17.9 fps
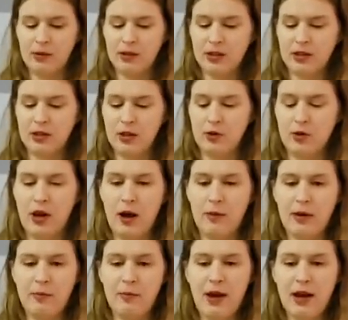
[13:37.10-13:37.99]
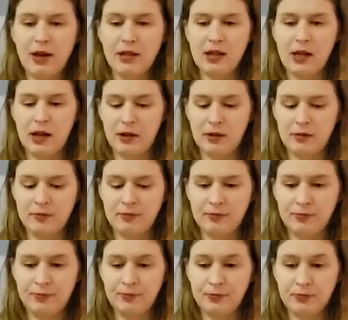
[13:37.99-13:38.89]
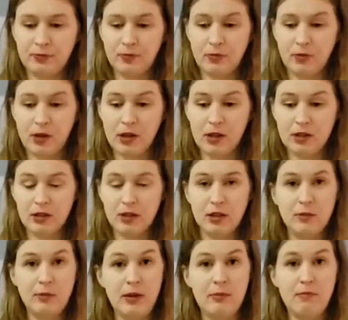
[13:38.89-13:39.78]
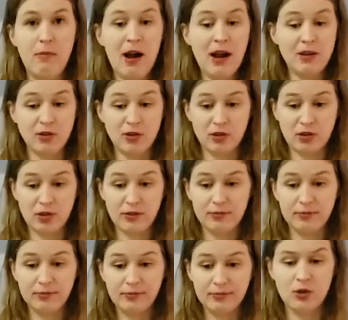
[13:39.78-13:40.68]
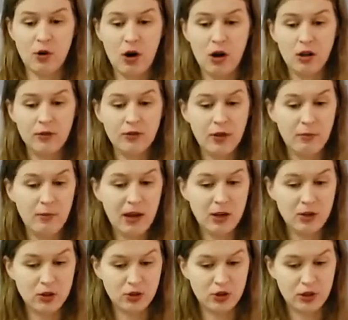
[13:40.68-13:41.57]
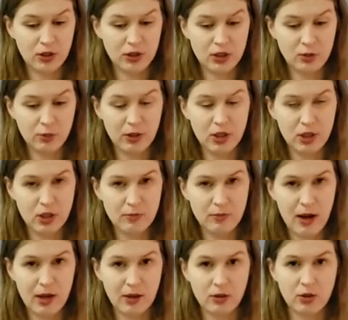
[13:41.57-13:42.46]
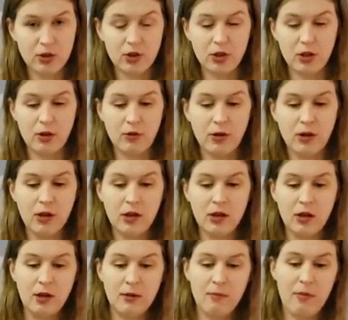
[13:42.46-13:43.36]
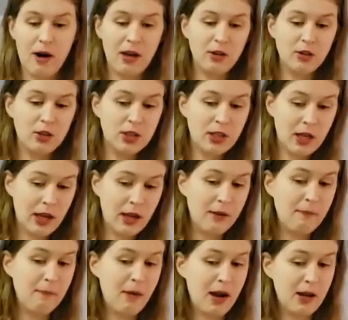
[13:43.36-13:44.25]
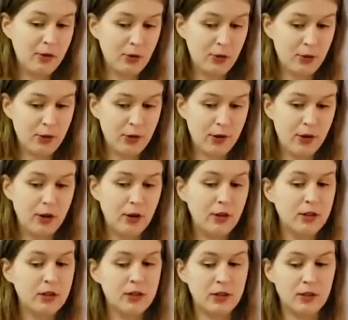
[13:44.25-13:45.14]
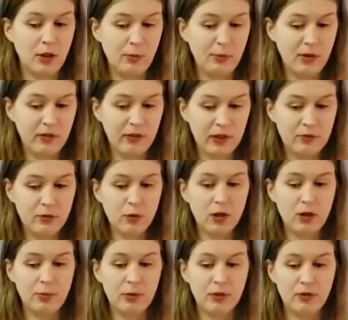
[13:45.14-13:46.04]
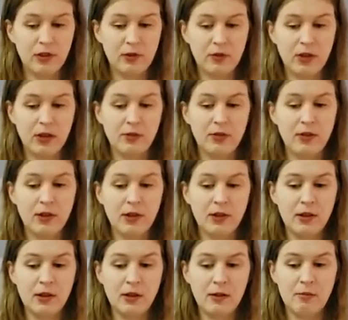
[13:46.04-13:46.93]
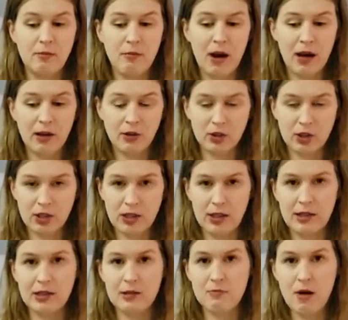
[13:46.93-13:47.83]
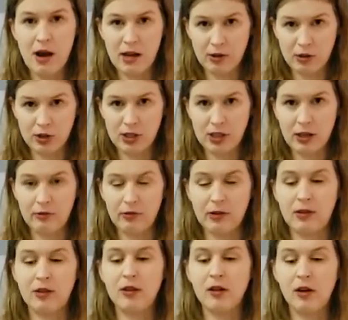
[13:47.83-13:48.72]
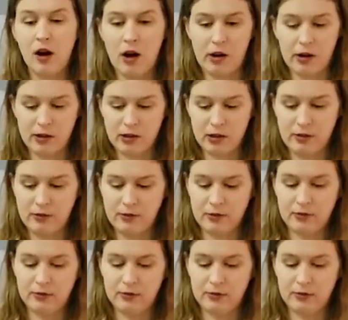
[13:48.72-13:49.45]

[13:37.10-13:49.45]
So coming back down, it's going to be minors. So all of the majors are going to switch to minors. So minor second, minor third, still perfect fourth, perfect fifth, minor sixth, minor seventh, octave.